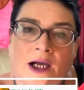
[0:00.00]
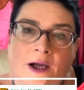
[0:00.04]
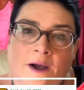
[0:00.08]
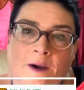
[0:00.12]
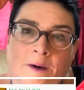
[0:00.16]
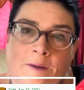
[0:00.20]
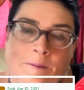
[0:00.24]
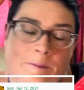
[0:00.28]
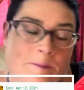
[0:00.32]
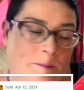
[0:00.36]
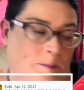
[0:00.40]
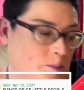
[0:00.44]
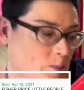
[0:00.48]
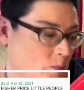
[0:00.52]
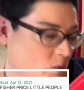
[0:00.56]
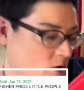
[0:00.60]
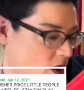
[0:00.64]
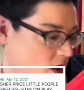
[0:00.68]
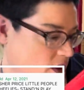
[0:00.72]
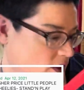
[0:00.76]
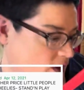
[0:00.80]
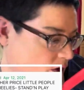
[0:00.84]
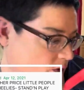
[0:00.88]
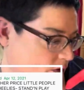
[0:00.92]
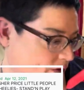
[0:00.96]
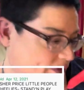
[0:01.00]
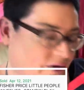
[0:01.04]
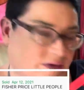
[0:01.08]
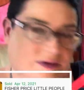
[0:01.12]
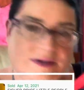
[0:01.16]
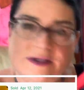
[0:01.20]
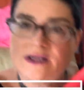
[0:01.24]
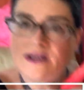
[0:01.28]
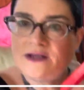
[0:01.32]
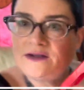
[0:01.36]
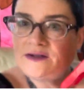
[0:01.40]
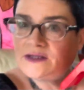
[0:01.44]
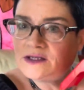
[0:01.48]
Um, and you know,
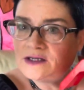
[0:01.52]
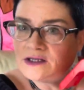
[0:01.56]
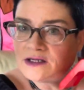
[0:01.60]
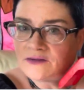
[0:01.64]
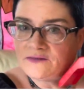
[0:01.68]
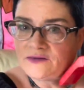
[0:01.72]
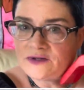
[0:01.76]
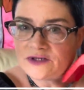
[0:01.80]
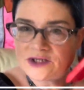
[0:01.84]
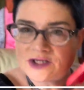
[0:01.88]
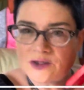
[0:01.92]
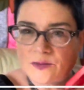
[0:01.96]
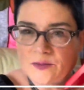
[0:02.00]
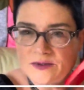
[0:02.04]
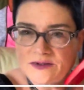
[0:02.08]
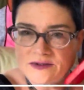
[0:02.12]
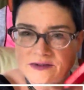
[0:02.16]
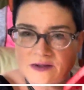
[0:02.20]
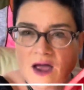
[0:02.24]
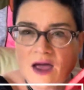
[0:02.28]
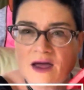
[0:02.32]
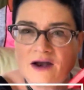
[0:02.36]
it looks easy enough to ship.